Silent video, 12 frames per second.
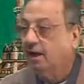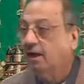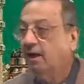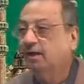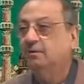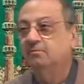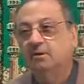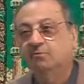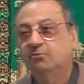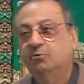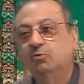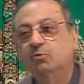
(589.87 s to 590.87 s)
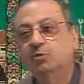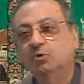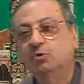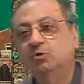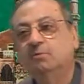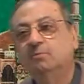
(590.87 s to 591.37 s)

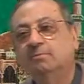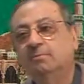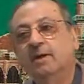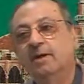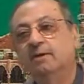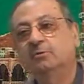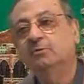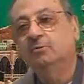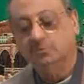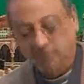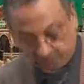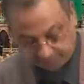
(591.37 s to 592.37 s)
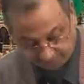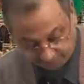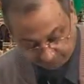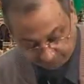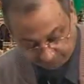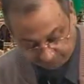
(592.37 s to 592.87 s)
Al-maf'ulu ma'ahu.
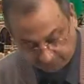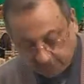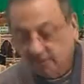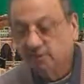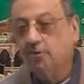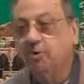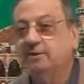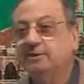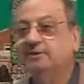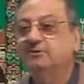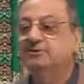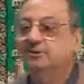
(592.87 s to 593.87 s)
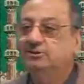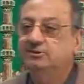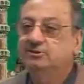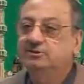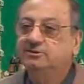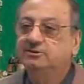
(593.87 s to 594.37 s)
No, but then
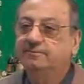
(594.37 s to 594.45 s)
this,